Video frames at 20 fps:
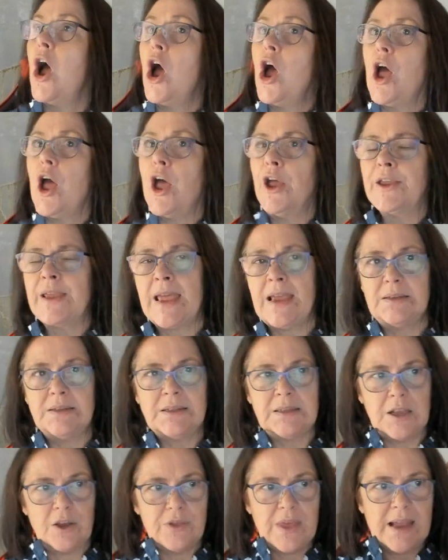
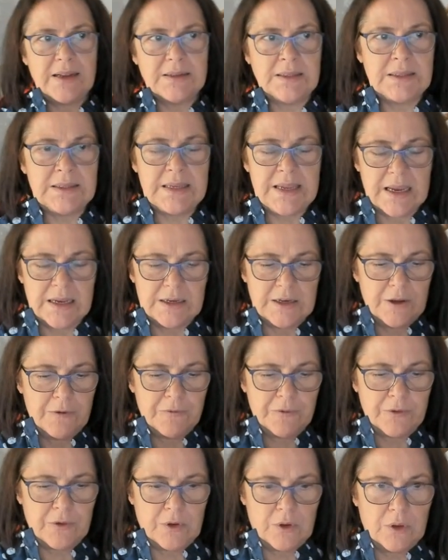that's the end
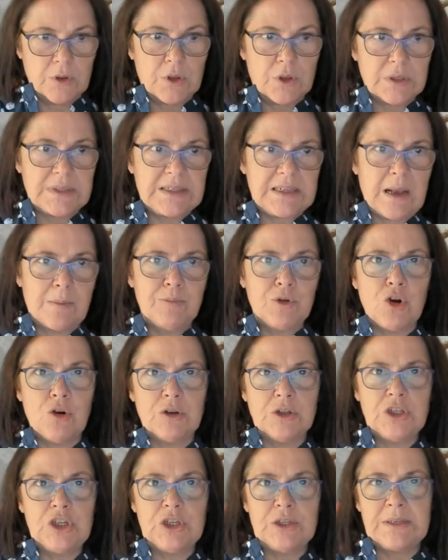of
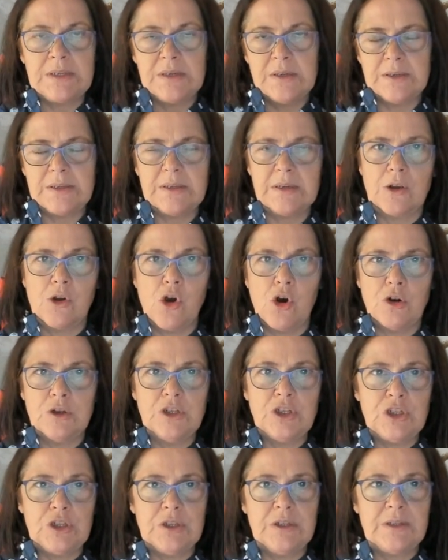subconsciousness and
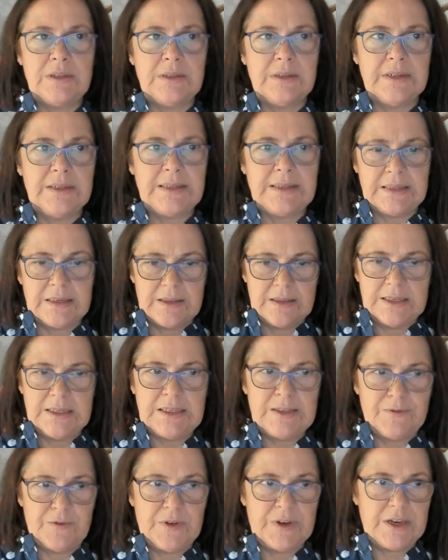consciousness in
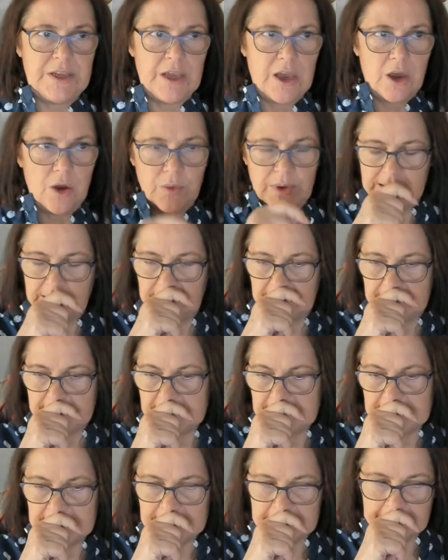this video, at
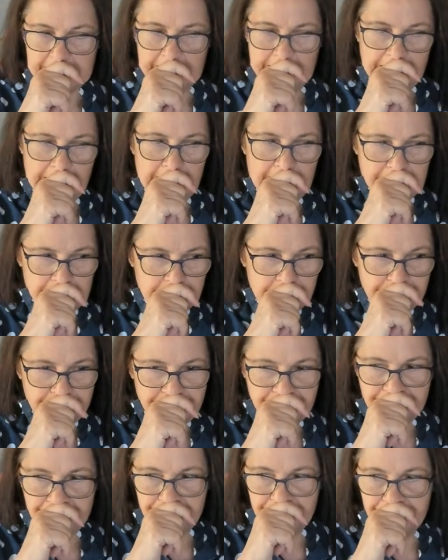least.
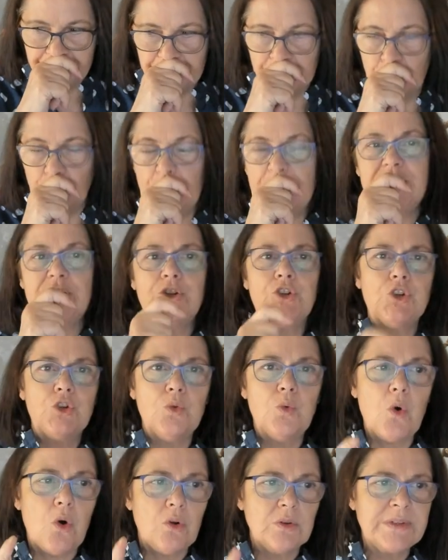We
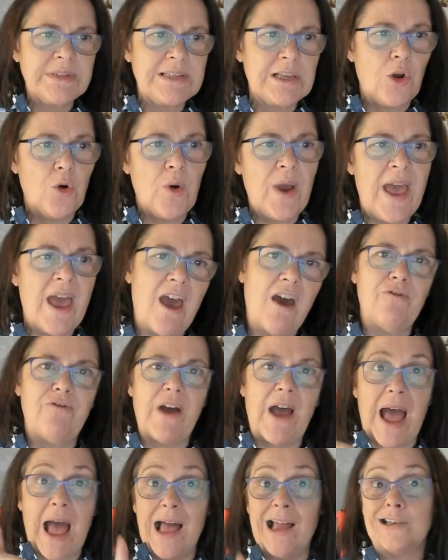do also
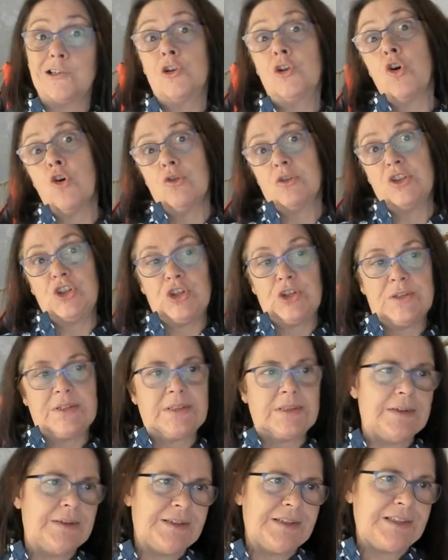have
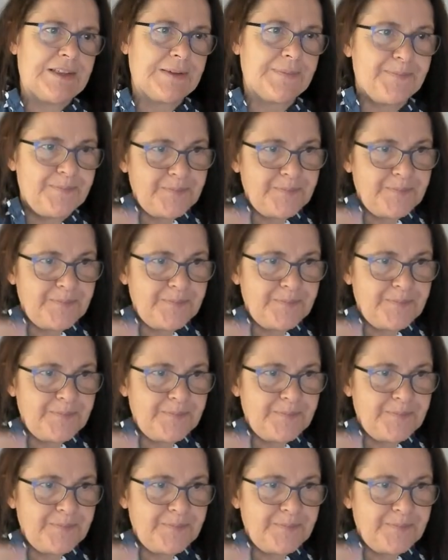unconsciousness.